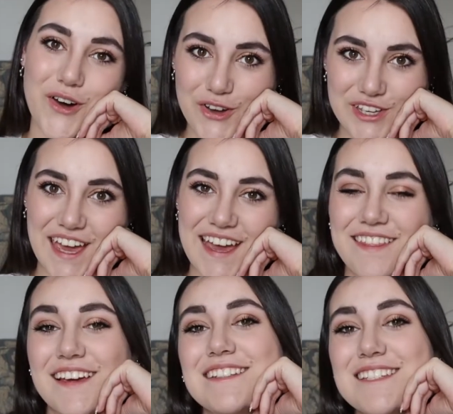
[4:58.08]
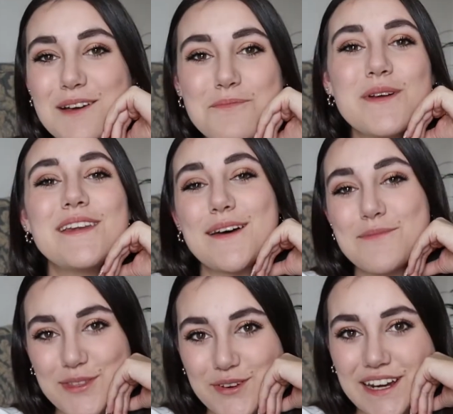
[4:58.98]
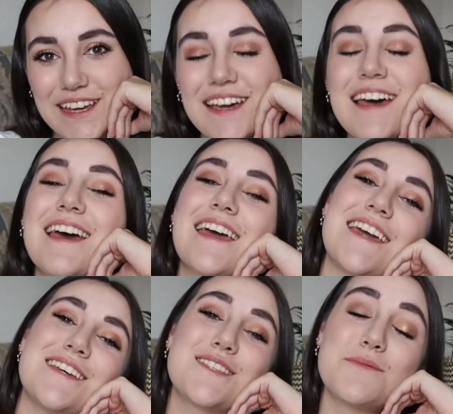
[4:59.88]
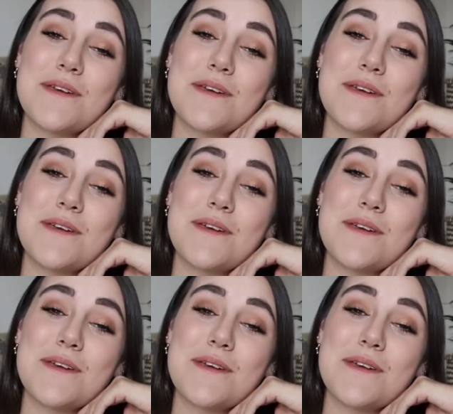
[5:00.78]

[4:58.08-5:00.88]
Okay, then tip number 3 is to